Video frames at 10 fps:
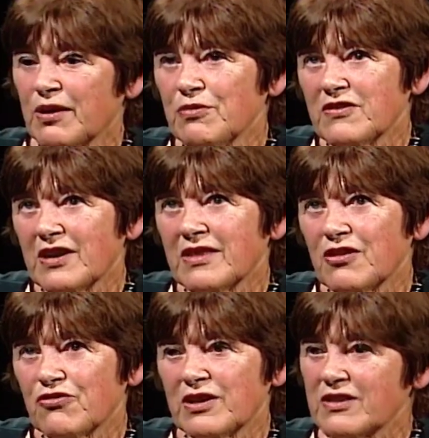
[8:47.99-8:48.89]
I would say
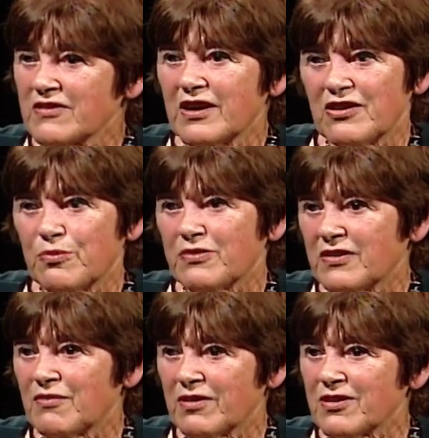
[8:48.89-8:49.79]
that trait is
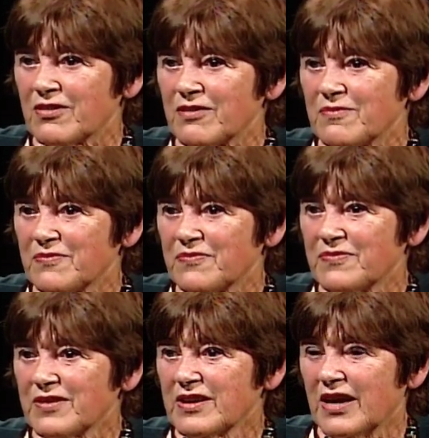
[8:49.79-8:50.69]
100% right on.
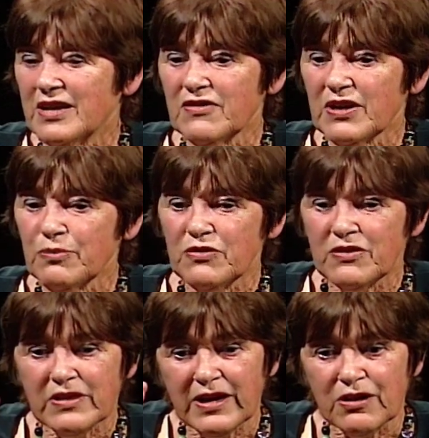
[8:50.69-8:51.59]
Anytime you
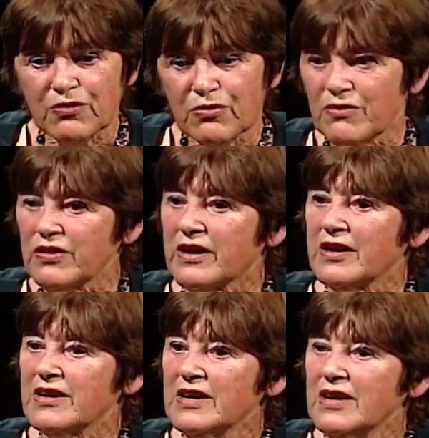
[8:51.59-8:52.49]
see the outer corner of the
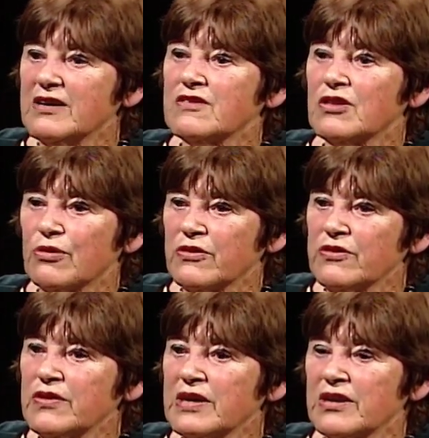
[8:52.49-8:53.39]
eye is lower
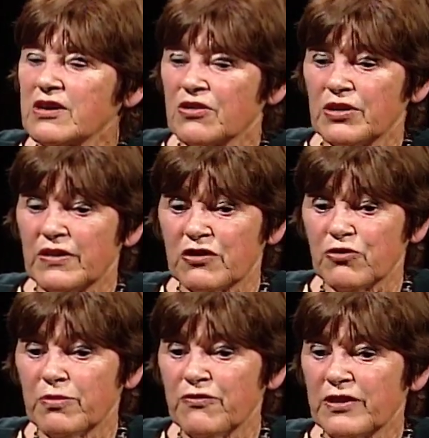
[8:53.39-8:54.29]
than the inner corner, that's your
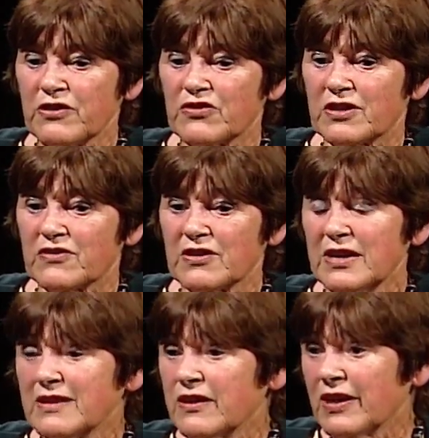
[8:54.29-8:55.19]
perfectionist.
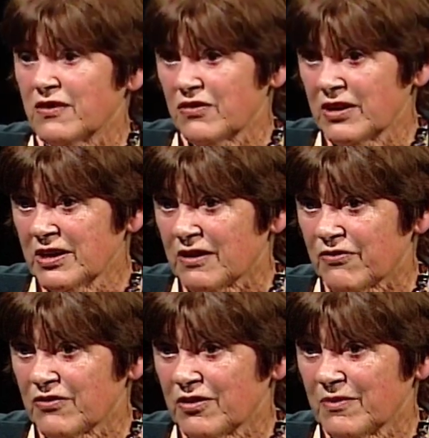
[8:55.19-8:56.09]
Now, that's their gift.